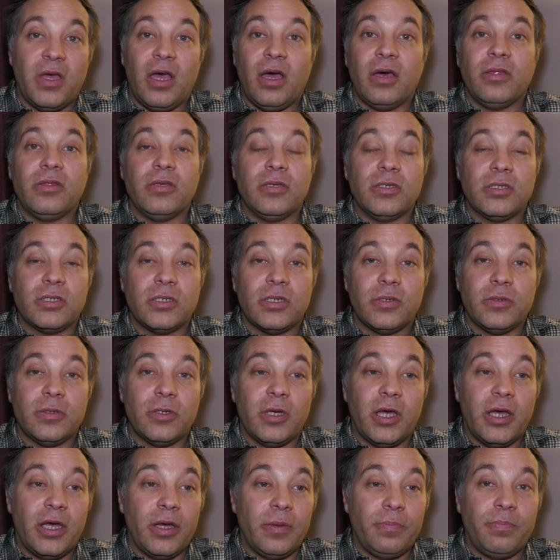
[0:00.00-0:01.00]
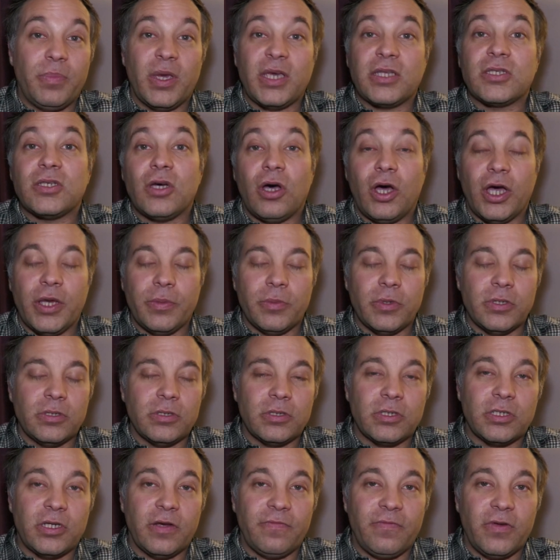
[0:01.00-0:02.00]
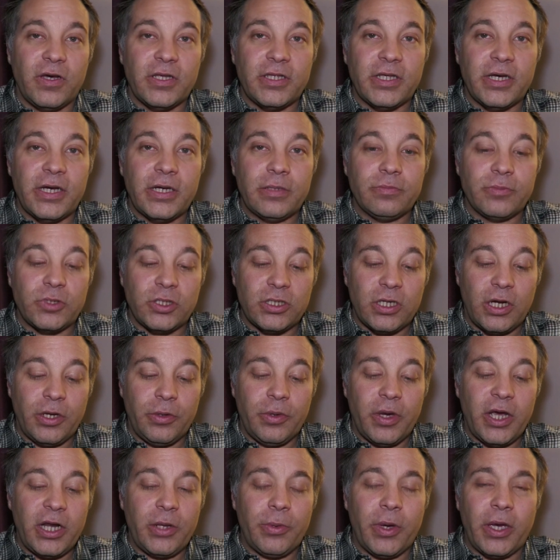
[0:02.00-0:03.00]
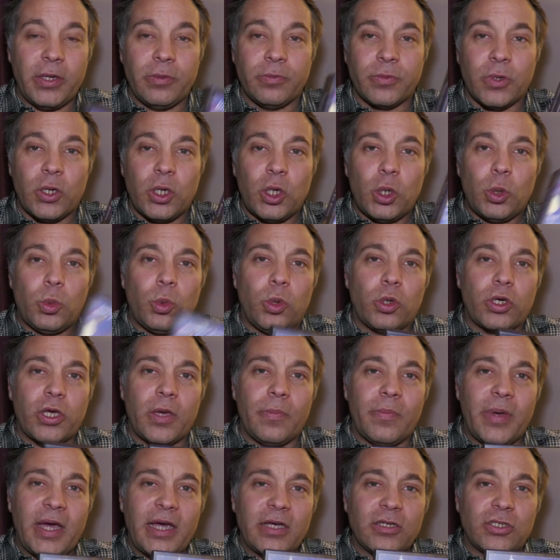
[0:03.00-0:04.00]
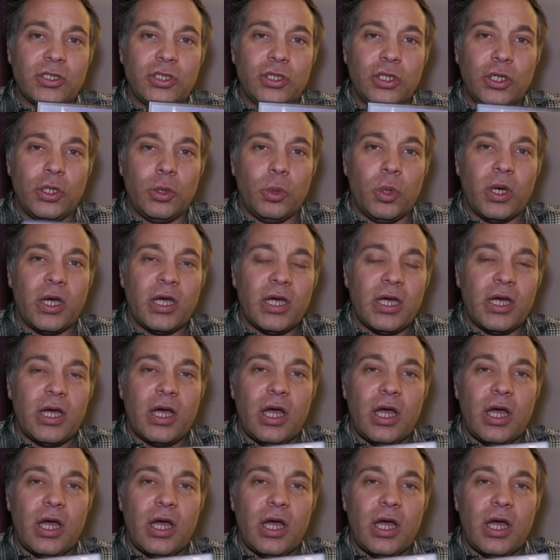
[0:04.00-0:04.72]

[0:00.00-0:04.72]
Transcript: others, Big Time and stuff like that. So anyway, we'll come back to